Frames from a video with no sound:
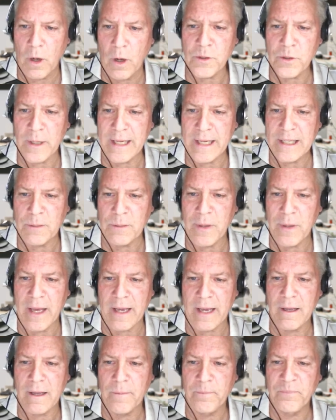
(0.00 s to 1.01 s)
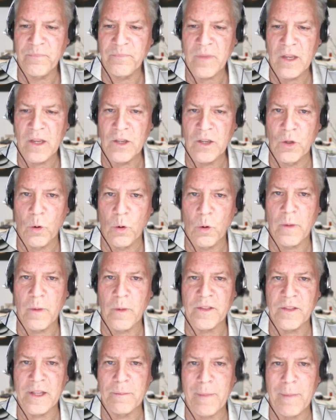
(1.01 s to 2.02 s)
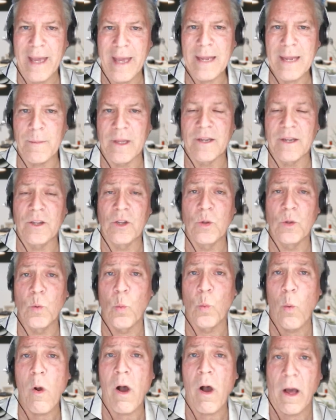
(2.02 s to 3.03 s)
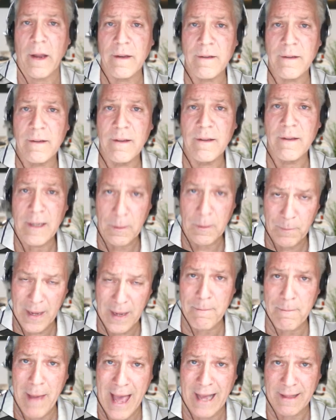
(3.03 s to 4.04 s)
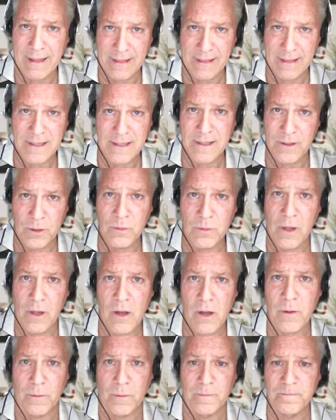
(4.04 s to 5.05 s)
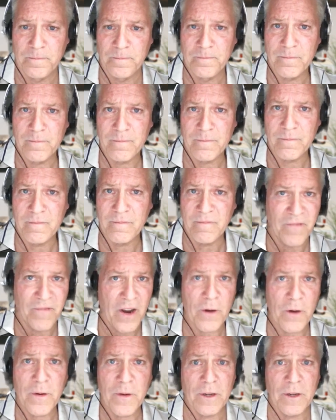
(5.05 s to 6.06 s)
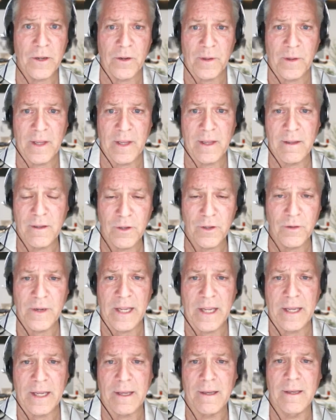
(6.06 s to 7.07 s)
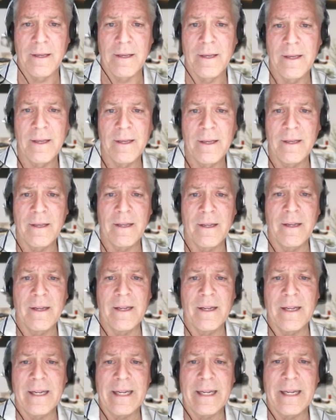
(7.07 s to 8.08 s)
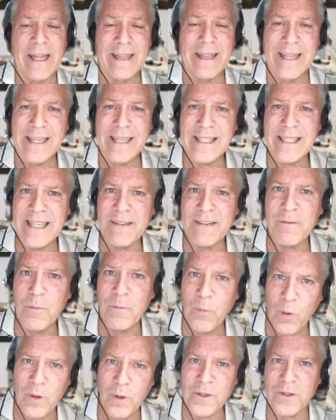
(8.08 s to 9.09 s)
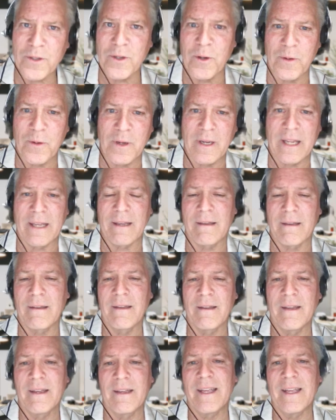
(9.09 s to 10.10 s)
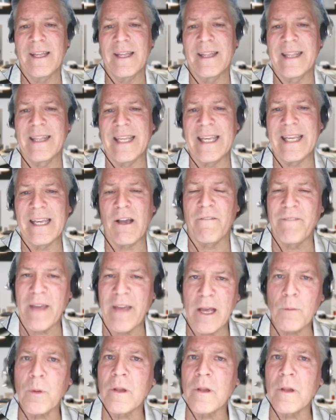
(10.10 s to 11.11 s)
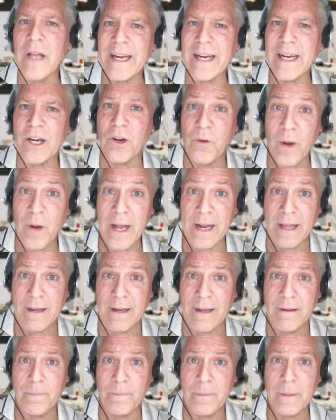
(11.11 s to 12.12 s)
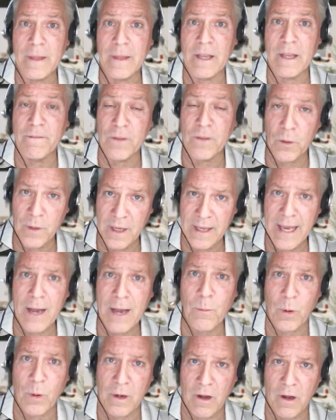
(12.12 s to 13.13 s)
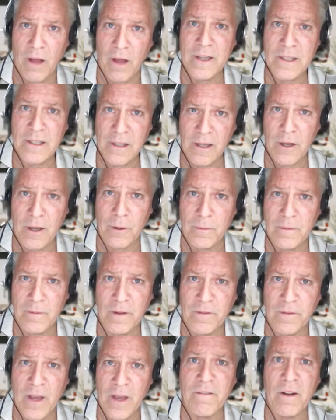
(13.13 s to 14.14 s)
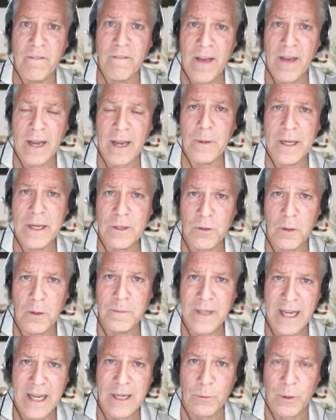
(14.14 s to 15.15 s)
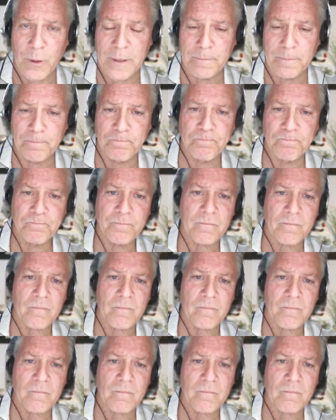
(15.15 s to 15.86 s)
You also get to pick your monthly payment you want to pay back this new loan. Very unique. This is even more so unique. The available line of credit, if you can get one on this loan, if you have enough equity to obtain one,